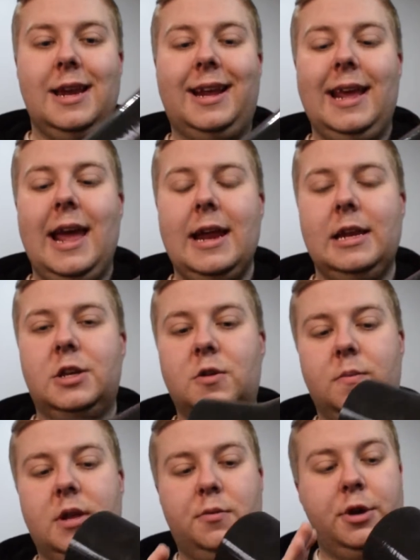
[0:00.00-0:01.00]
again is
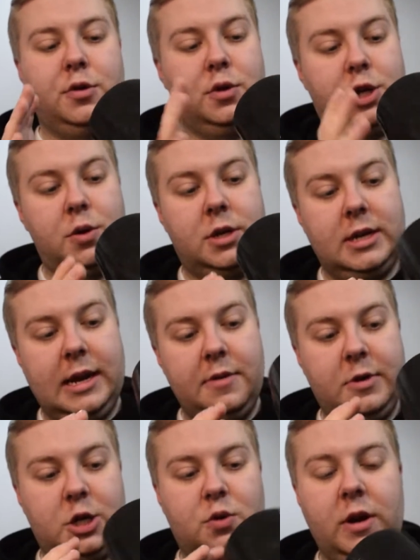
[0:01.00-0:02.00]
something which reduces any
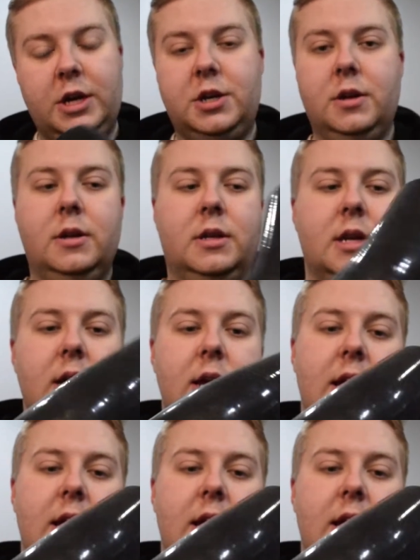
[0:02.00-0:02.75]
restrictions.